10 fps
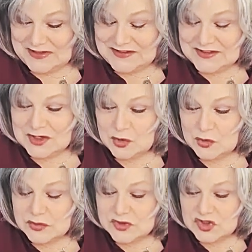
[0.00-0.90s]

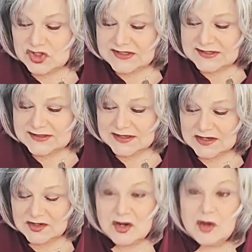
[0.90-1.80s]
So just
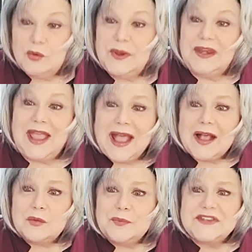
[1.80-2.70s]
knowing
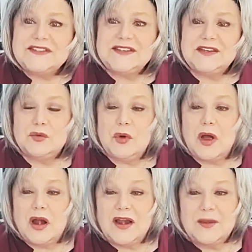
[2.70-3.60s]
how busy you
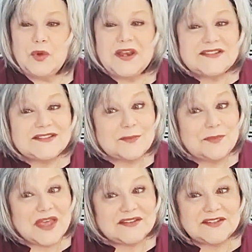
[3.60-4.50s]
are, what is the
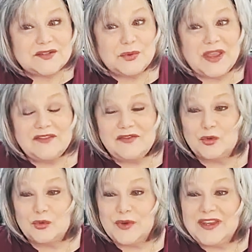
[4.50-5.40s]
best way
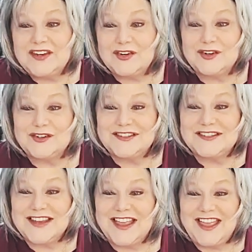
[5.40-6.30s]
for
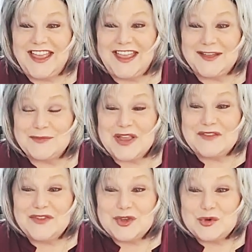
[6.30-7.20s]
readers and my
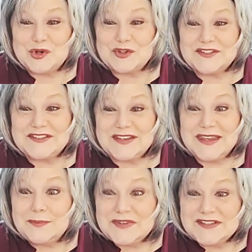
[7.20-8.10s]
viewers to
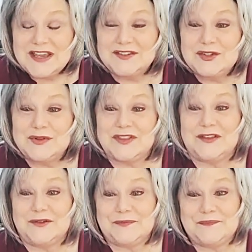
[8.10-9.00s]
keep in touch with
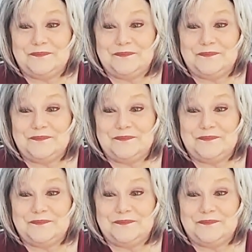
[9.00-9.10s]
you?